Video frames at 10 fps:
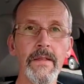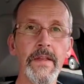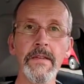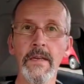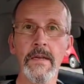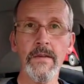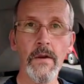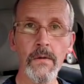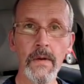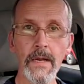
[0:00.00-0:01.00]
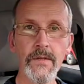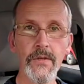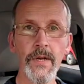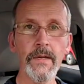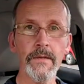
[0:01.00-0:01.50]
This is our last
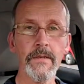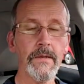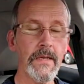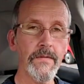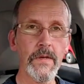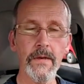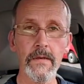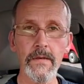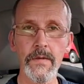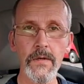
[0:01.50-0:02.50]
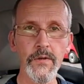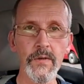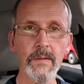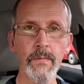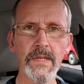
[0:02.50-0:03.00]
chance. Even Nicola
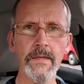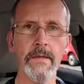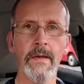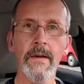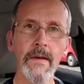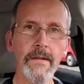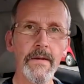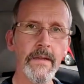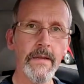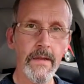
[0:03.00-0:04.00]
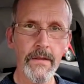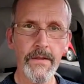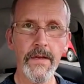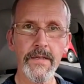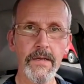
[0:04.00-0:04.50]
Sturgeon admitted that
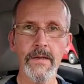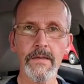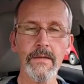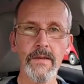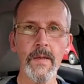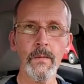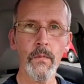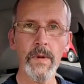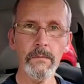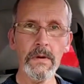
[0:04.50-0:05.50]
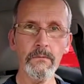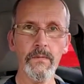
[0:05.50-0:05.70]
this is the time when we